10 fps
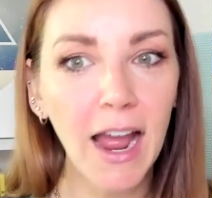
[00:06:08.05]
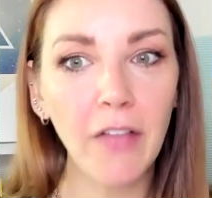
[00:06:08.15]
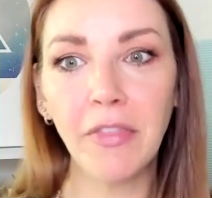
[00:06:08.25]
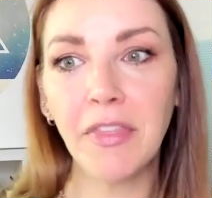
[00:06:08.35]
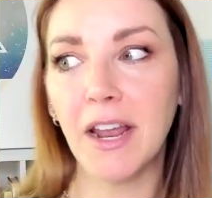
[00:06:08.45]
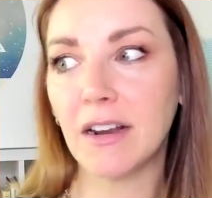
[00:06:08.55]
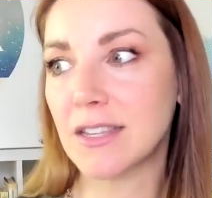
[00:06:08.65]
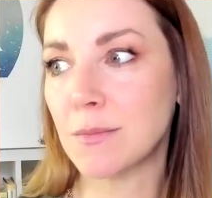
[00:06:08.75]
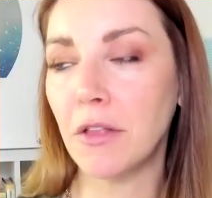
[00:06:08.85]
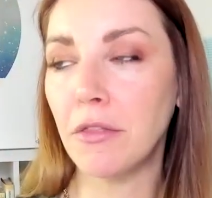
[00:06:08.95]
And then the
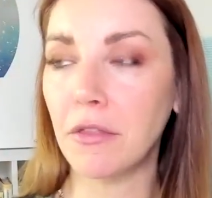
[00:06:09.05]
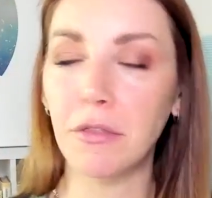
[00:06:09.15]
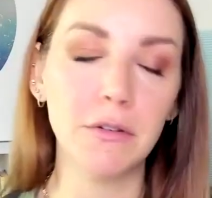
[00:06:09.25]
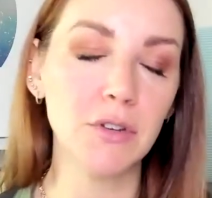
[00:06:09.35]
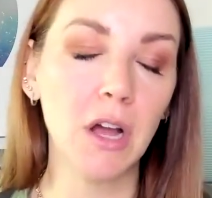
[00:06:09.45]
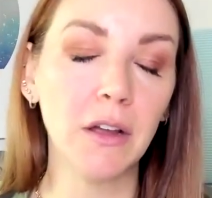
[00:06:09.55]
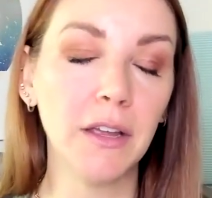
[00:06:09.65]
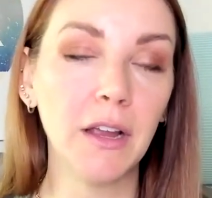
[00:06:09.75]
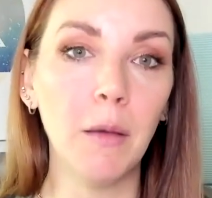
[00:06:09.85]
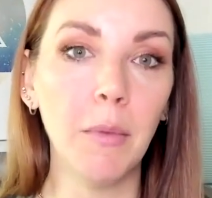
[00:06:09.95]
next month, they're
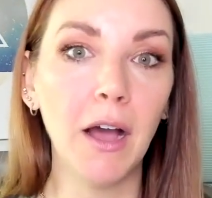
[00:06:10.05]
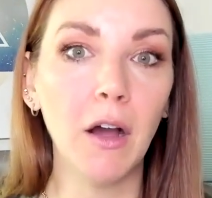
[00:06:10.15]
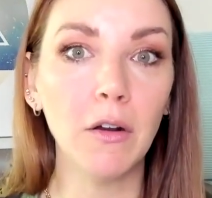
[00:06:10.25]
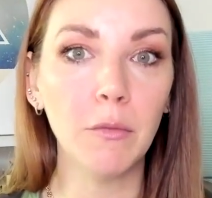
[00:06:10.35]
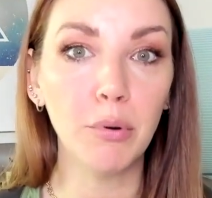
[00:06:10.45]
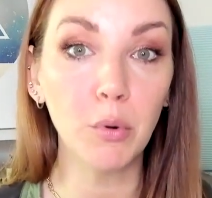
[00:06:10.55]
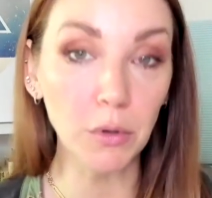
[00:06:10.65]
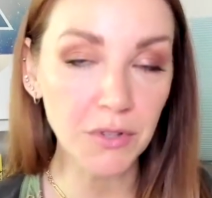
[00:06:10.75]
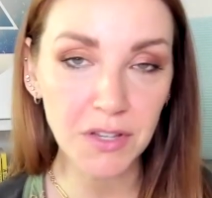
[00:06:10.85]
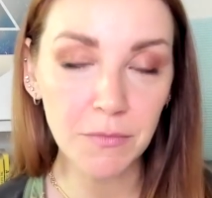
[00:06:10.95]
talking about
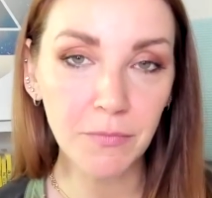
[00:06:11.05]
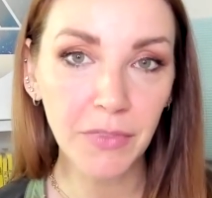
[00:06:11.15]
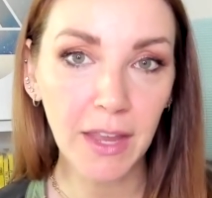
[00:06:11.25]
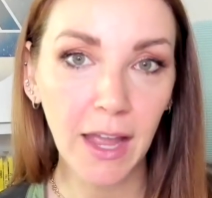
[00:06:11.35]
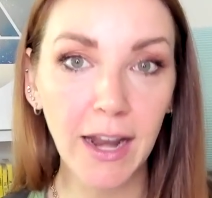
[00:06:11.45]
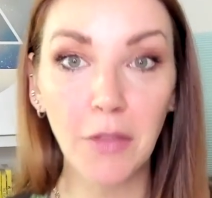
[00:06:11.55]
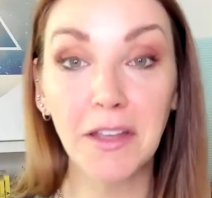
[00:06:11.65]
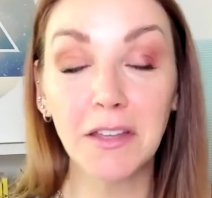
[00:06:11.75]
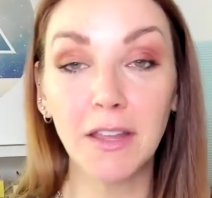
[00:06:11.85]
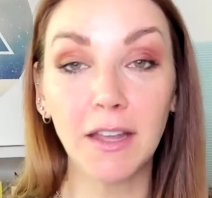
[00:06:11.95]
pools and how
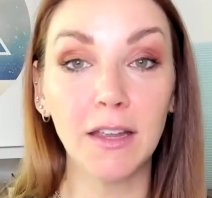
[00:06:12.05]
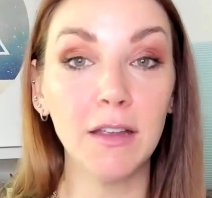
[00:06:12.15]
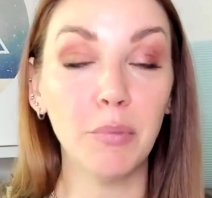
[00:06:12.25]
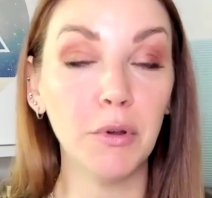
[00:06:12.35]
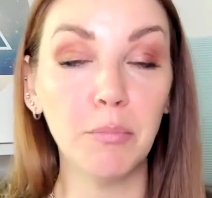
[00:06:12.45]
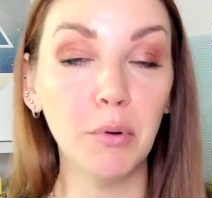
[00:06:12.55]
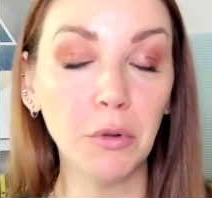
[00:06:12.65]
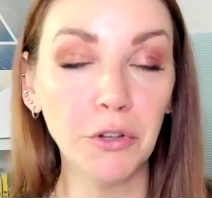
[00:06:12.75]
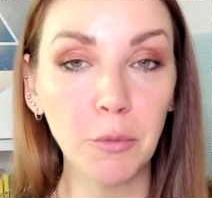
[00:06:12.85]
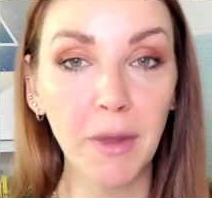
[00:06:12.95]
they can like put a
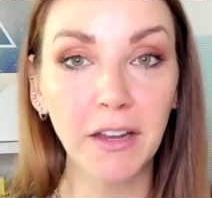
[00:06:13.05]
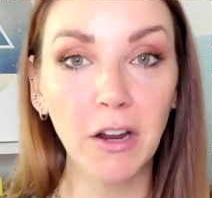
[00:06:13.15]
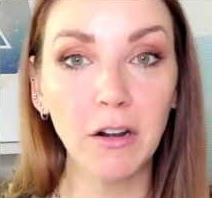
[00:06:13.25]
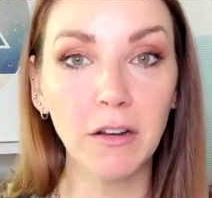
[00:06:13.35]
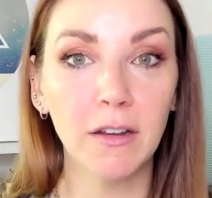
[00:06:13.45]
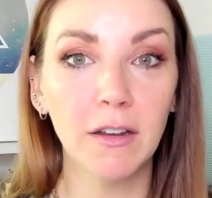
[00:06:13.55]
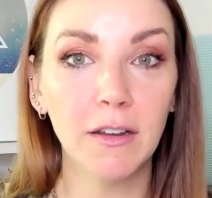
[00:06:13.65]
pool in your backyard.